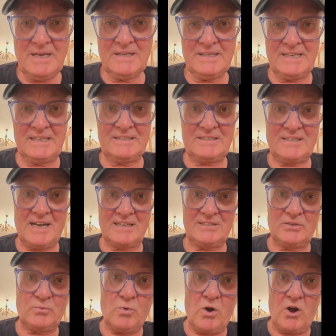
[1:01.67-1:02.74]
they
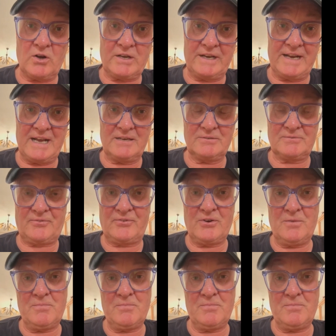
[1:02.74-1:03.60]
started walking out from